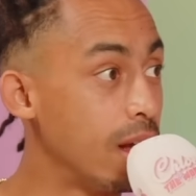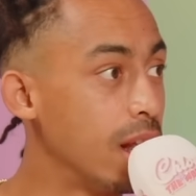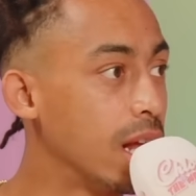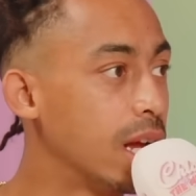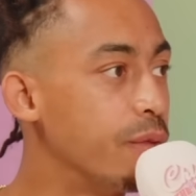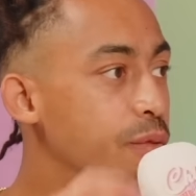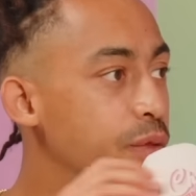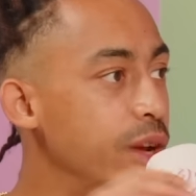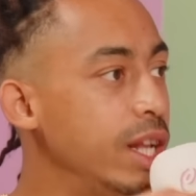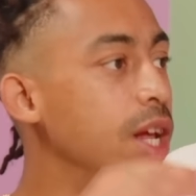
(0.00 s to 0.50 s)
Like a
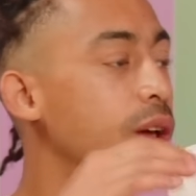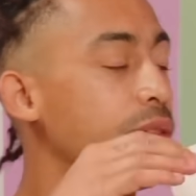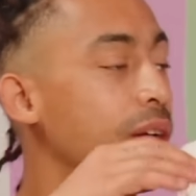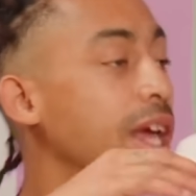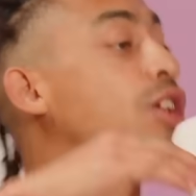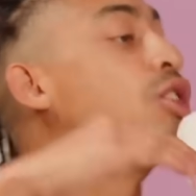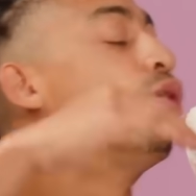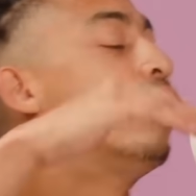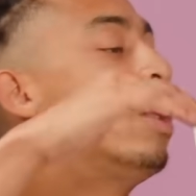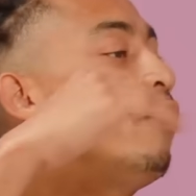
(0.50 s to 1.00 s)
video. They
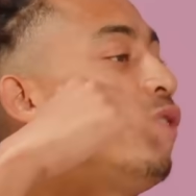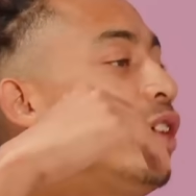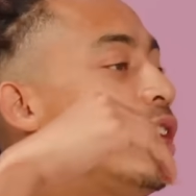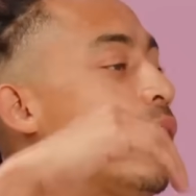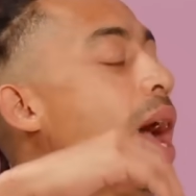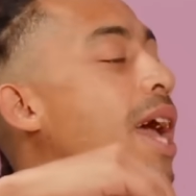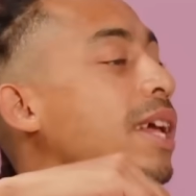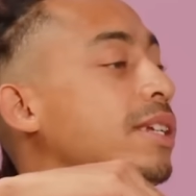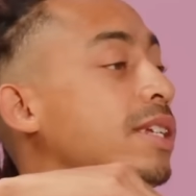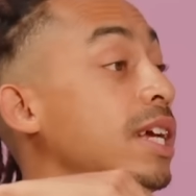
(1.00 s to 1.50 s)
call it video
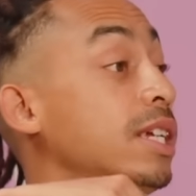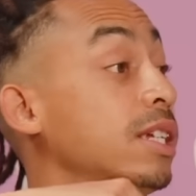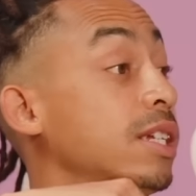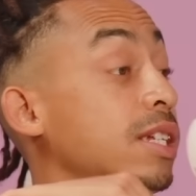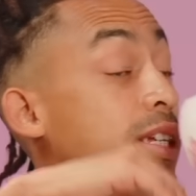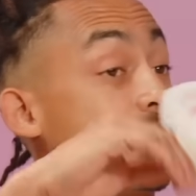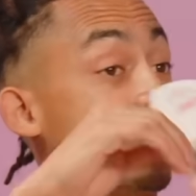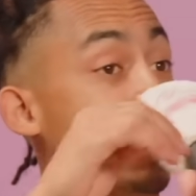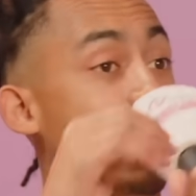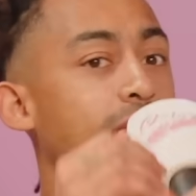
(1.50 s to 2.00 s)
essays because
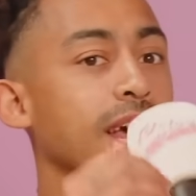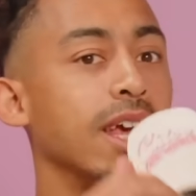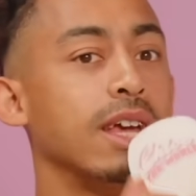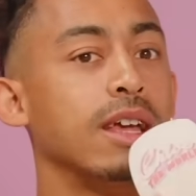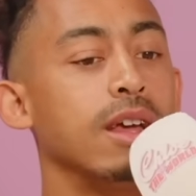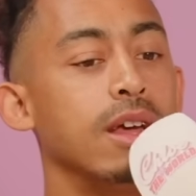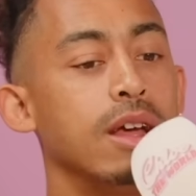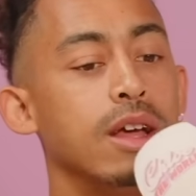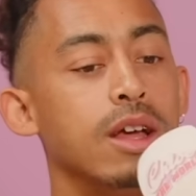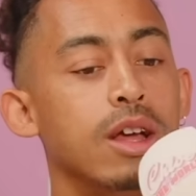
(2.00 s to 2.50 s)
it's like
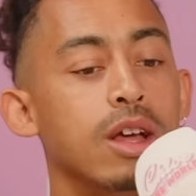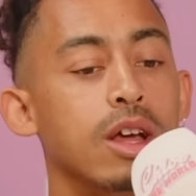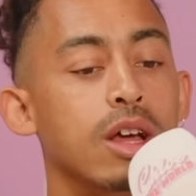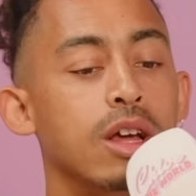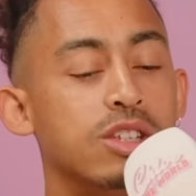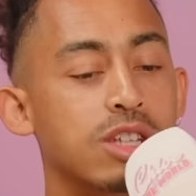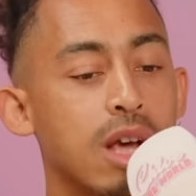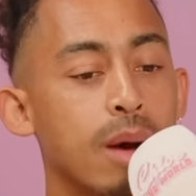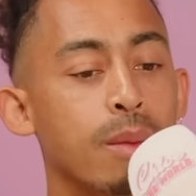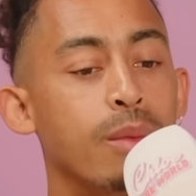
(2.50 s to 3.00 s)

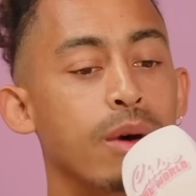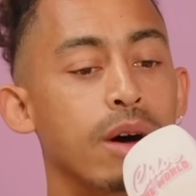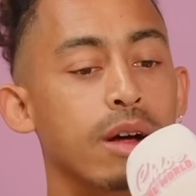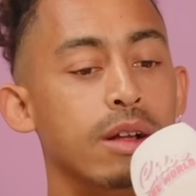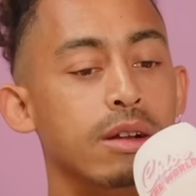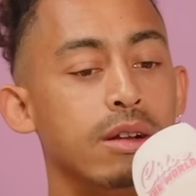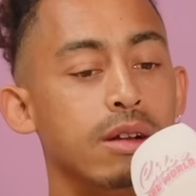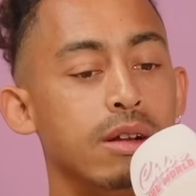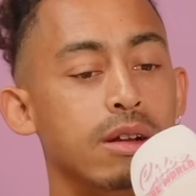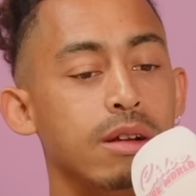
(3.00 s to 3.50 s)

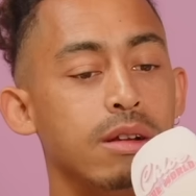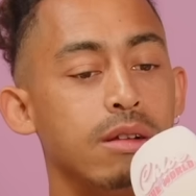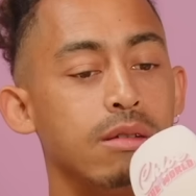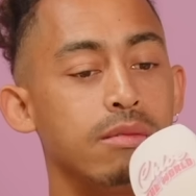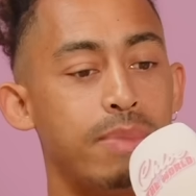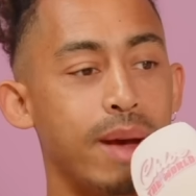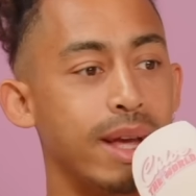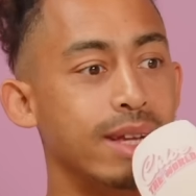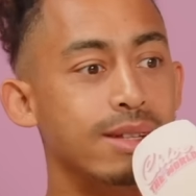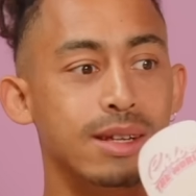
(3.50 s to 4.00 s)
someone
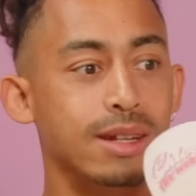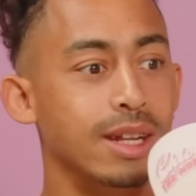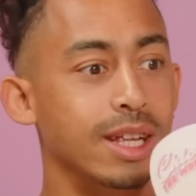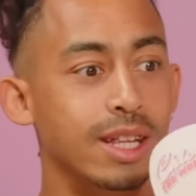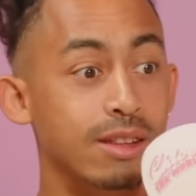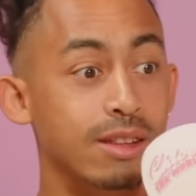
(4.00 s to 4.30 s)
basically